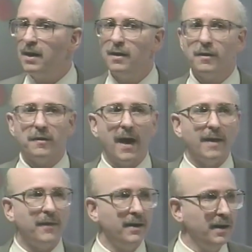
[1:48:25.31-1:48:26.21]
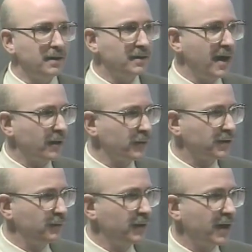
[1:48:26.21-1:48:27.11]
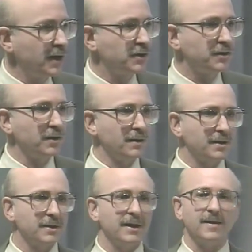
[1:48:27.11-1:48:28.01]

that they need to take risk communication seriously